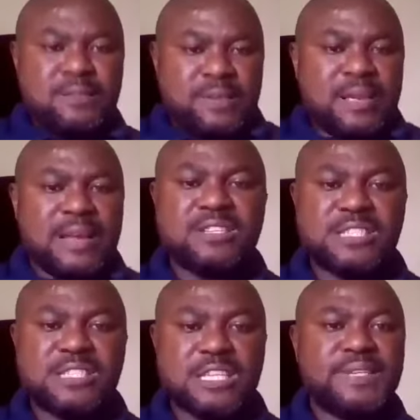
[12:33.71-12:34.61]
You can get
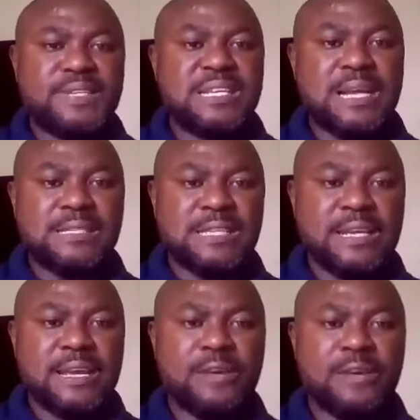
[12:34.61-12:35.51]
your certification at
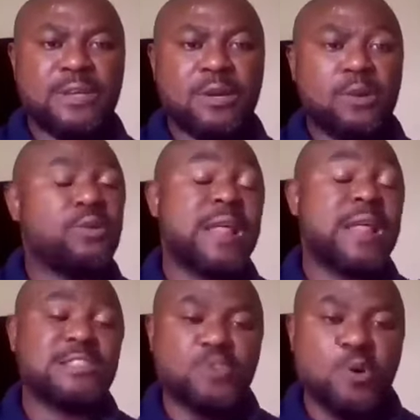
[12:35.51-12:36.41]
the end of it. Although
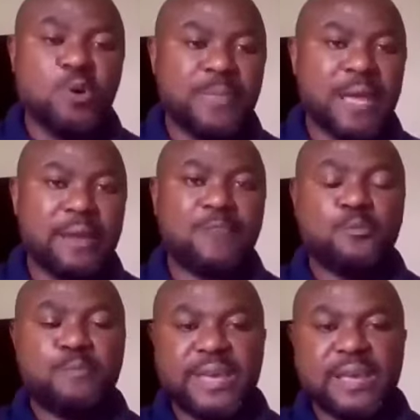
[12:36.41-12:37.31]
there are some that you have to
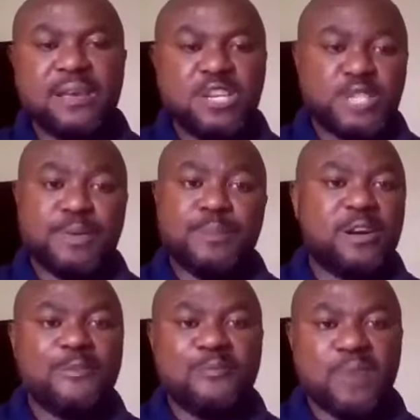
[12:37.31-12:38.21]
pay some amount
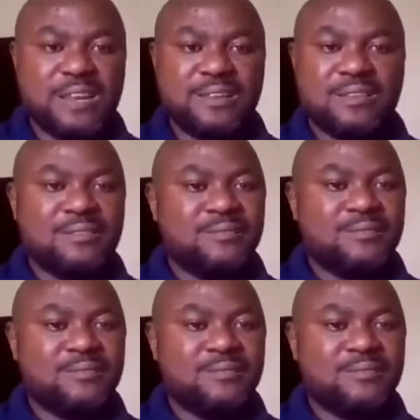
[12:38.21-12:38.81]
of money.